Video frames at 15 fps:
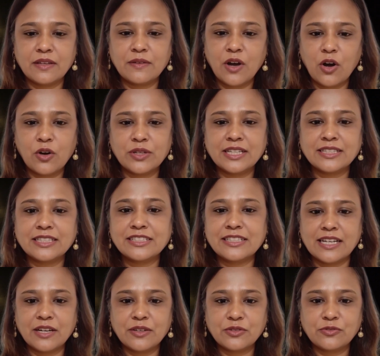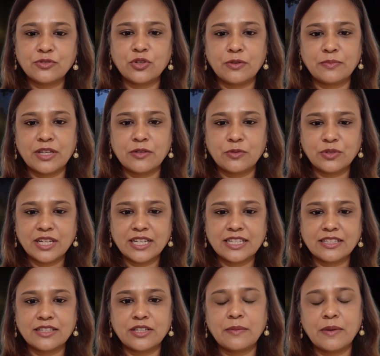Only the sound of dripping
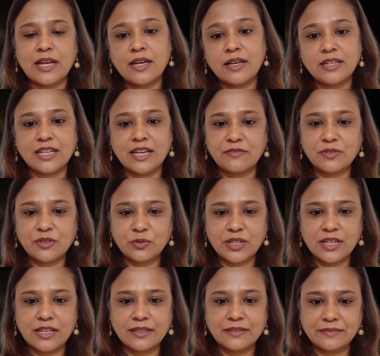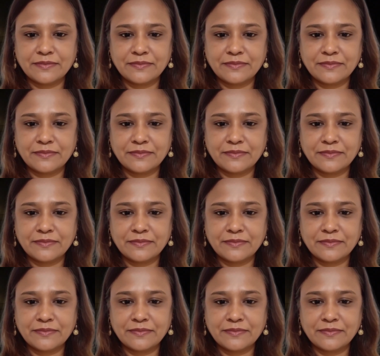rain could be heard everywhere.